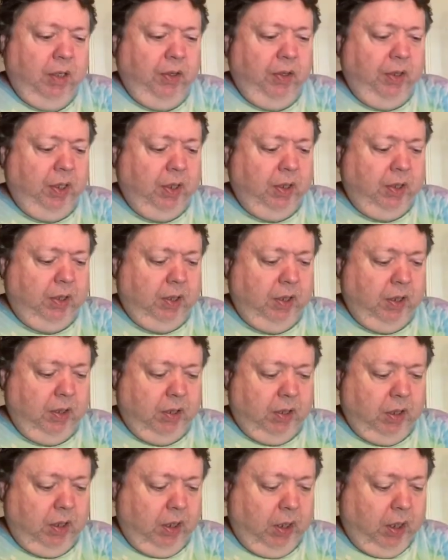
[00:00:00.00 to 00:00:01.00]
this is
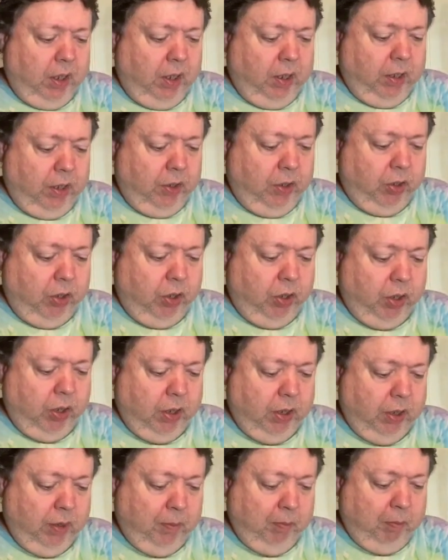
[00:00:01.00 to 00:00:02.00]
an English
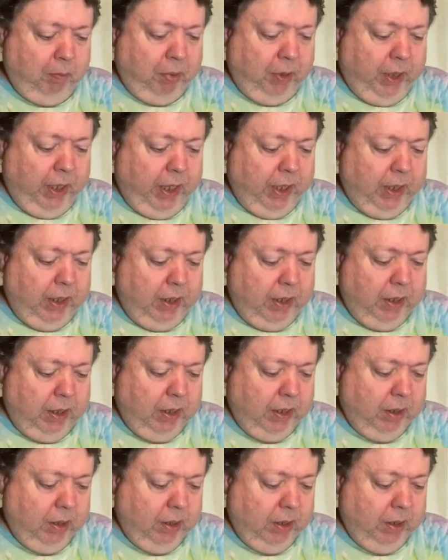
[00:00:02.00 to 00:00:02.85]
blend,